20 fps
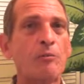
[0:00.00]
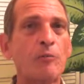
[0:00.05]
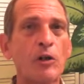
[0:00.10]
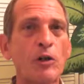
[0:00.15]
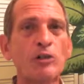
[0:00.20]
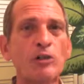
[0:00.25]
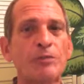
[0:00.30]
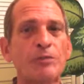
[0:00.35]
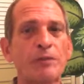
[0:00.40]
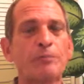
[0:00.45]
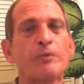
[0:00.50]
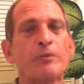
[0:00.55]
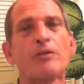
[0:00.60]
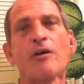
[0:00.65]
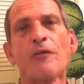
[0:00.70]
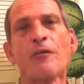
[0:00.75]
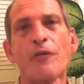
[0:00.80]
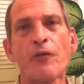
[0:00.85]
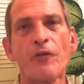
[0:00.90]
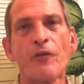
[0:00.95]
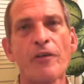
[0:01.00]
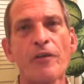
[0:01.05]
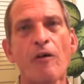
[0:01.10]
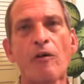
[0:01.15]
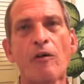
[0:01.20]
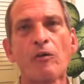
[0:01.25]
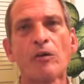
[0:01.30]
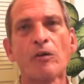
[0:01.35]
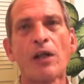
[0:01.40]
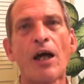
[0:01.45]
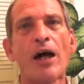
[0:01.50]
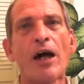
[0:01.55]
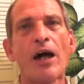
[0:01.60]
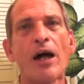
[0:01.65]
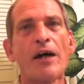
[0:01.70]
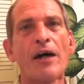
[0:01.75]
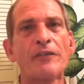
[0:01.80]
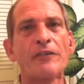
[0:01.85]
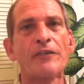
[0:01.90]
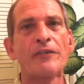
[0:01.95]
Most people go through their whole
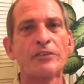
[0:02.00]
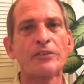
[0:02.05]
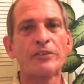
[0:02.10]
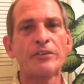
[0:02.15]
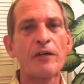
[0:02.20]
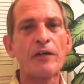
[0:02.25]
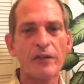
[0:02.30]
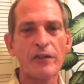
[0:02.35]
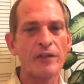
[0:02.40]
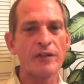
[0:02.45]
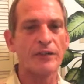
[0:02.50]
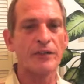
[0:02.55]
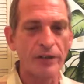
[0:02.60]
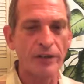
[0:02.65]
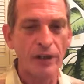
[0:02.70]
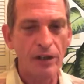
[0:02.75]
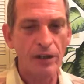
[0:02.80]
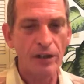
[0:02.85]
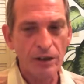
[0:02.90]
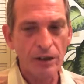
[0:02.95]
lives never even